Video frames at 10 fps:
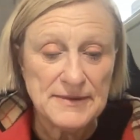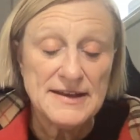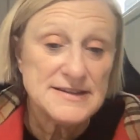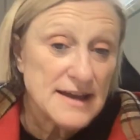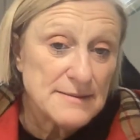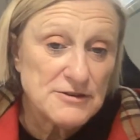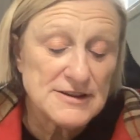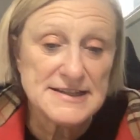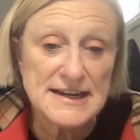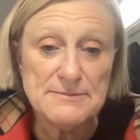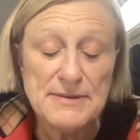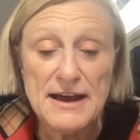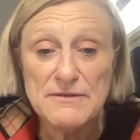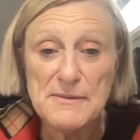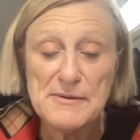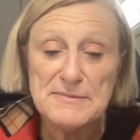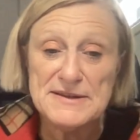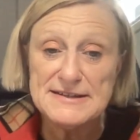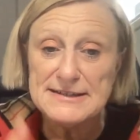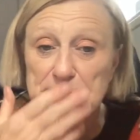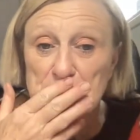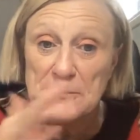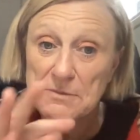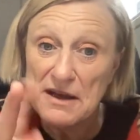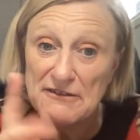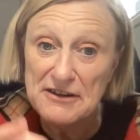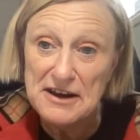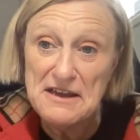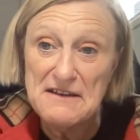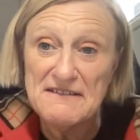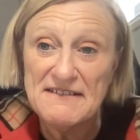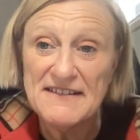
So I'm Christine, Empowered Women in Business. Bye for now.